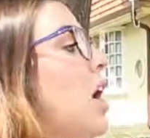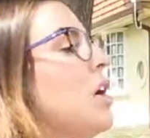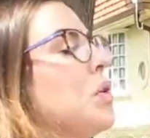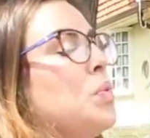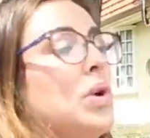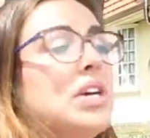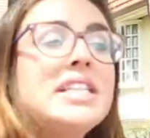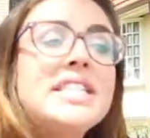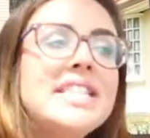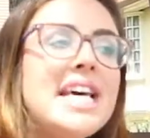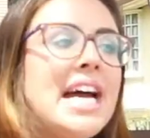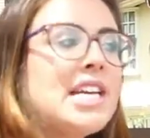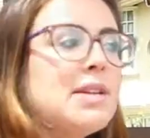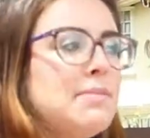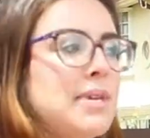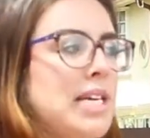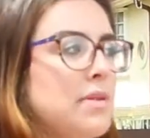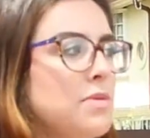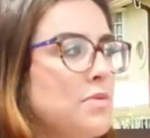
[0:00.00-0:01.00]
On one
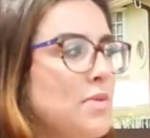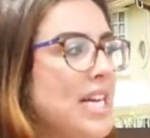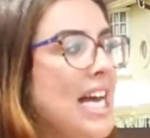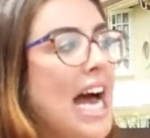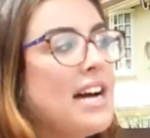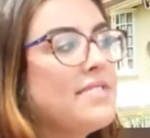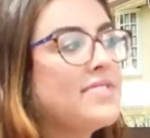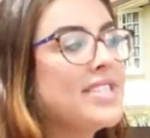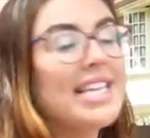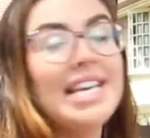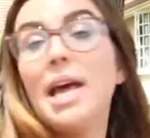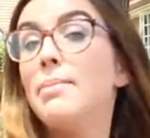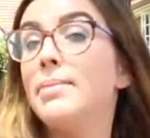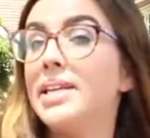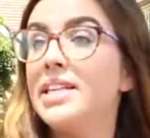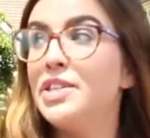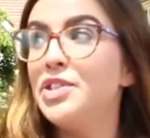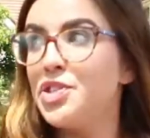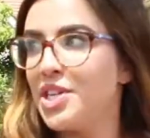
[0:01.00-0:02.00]
side of me we have the
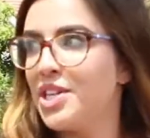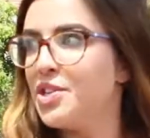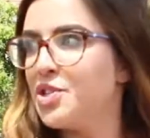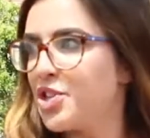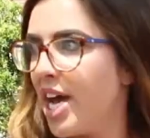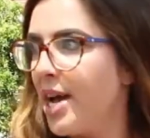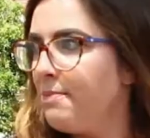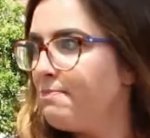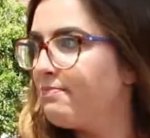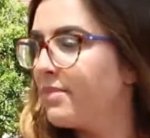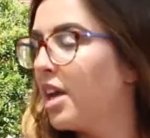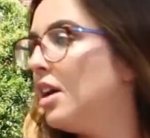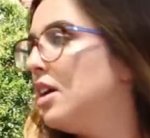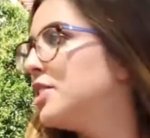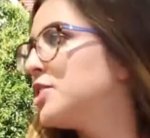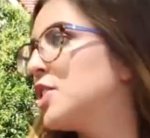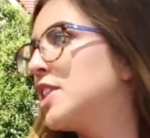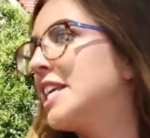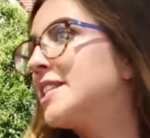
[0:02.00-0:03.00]
lemon and ginger.
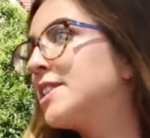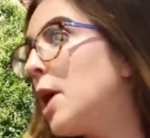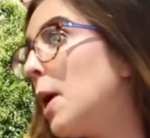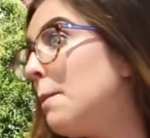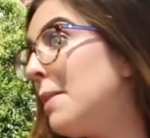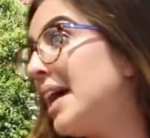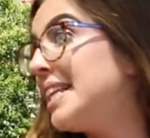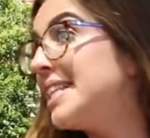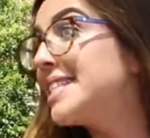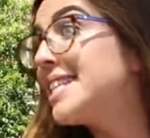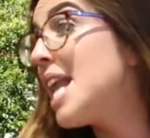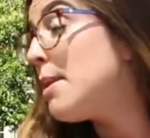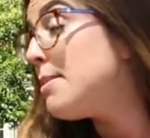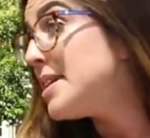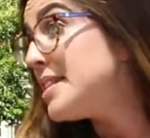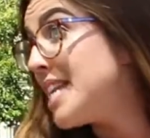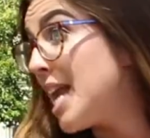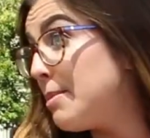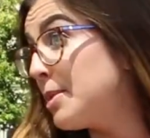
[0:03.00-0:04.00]
So this combines
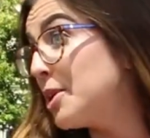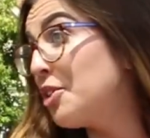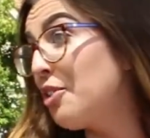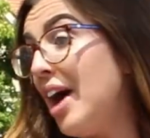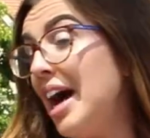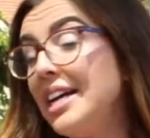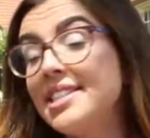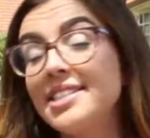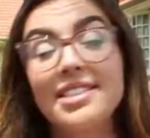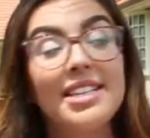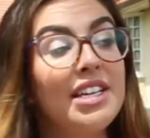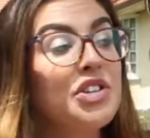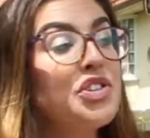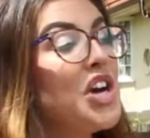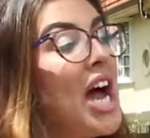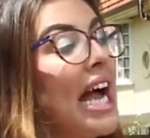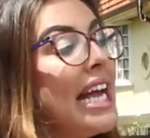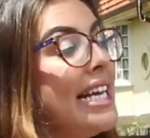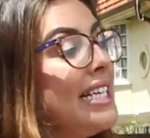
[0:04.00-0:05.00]
lemon, lemongrass
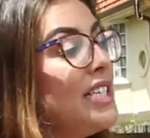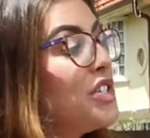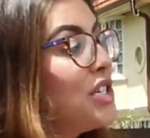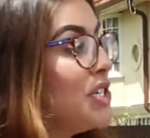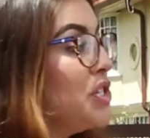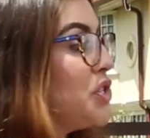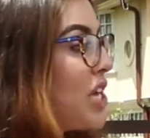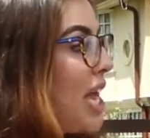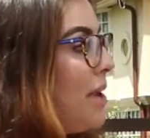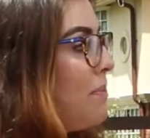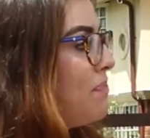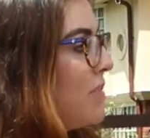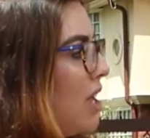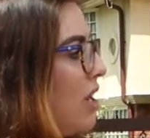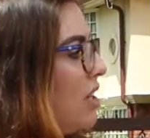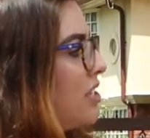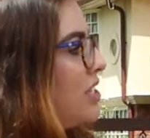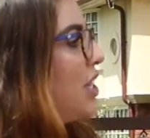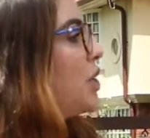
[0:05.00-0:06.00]
and Chinese ginger
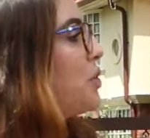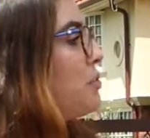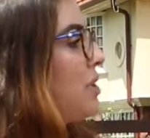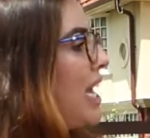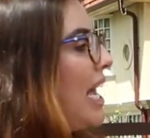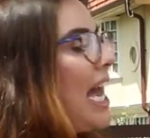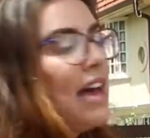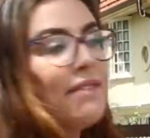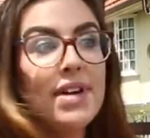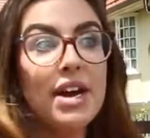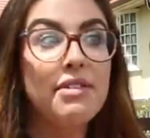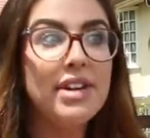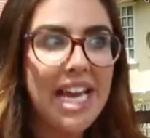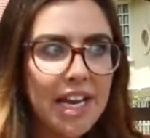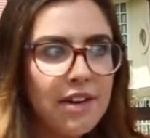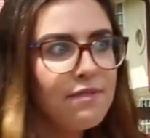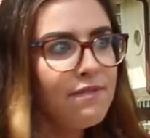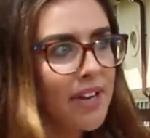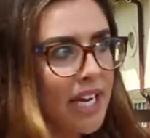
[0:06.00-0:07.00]
to create a
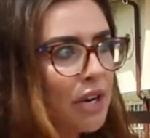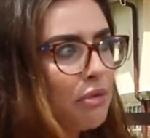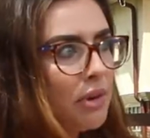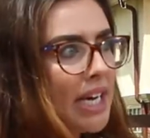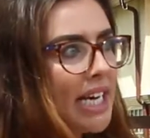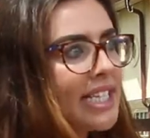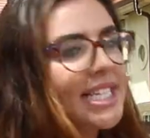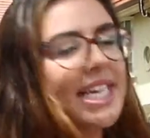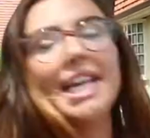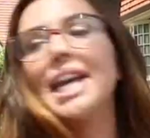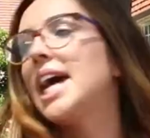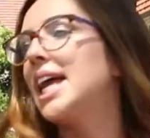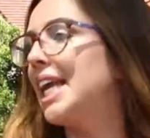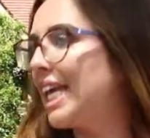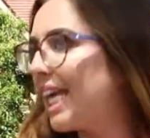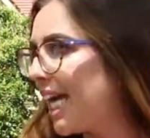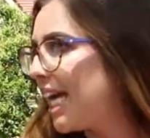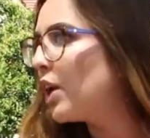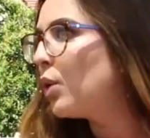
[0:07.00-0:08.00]
very invigorating
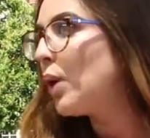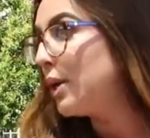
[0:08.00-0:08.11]
and again